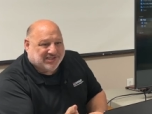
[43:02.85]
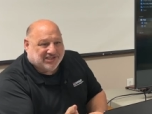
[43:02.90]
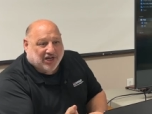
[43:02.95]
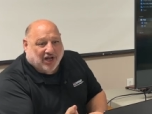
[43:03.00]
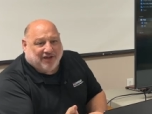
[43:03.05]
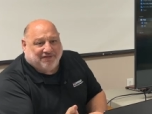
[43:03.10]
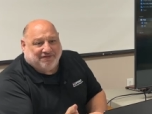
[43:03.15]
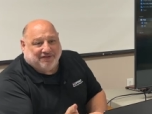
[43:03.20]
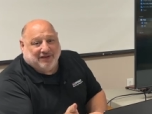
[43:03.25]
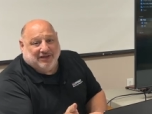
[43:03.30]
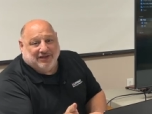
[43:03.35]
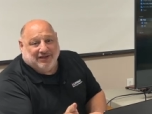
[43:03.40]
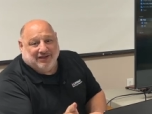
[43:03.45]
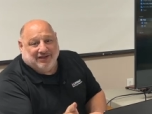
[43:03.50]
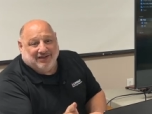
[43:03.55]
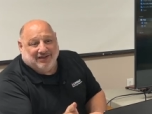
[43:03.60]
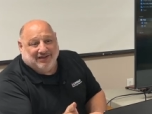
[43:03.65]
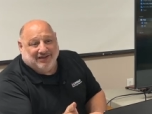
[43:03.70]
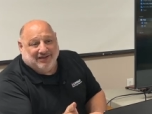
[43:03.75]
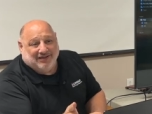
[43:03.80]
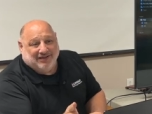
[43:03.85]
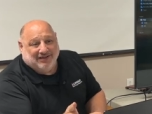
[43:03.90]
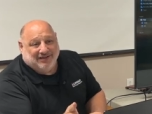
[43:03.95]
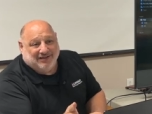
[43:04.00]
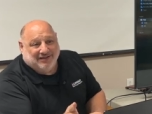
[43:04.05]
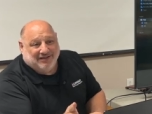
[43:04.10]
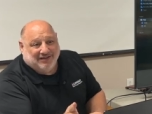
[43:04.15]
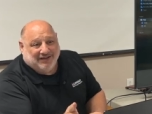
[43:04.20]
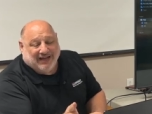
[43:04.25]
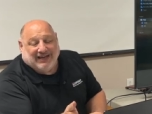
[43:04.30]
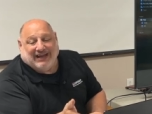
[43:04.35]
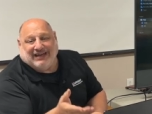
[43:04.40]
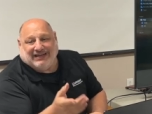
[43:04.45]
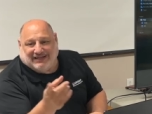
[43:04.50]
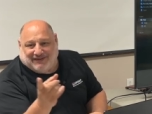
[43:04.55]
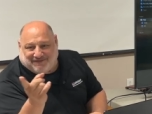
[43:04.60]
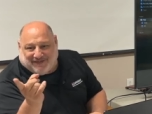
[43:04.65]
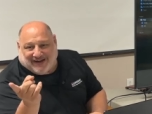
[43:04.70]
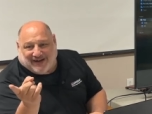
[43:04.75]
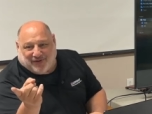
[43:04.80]
stuff and I
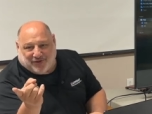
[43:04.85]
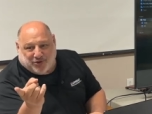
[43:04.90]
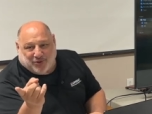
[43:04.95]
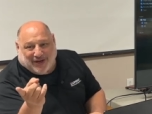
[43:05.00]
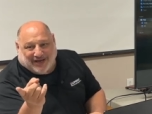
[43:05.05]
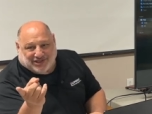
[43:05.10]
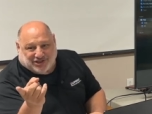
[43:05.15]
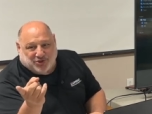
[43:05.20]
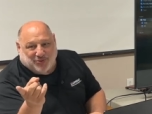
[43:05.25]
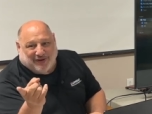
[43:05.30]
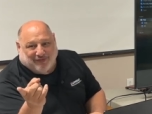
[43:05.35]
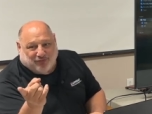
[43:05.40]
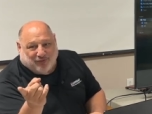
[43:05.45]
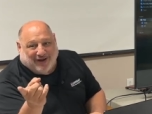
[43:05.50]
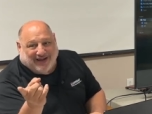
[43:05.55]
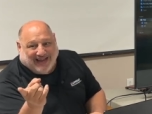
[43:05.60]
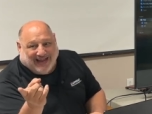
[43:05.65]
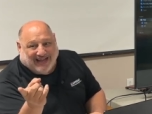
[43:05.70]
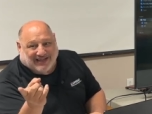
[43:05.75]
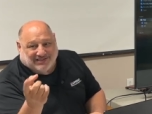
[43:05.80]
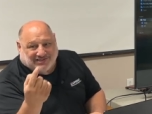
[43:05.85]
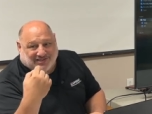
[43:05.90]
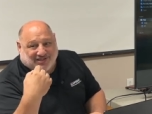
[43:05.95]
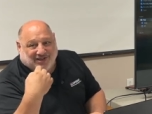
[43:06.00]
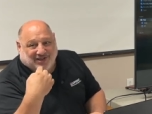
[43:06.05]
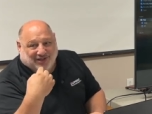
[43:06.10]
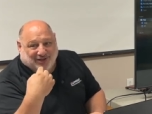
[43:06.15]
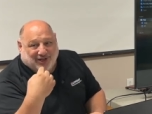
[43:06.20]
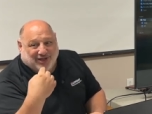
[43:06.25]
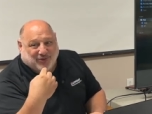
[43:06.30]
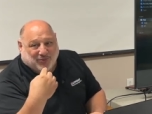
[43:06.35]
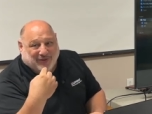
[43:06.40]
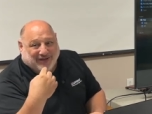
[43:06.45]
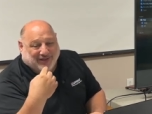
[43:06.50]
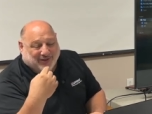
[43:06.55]
did find out you guys do have red ants like we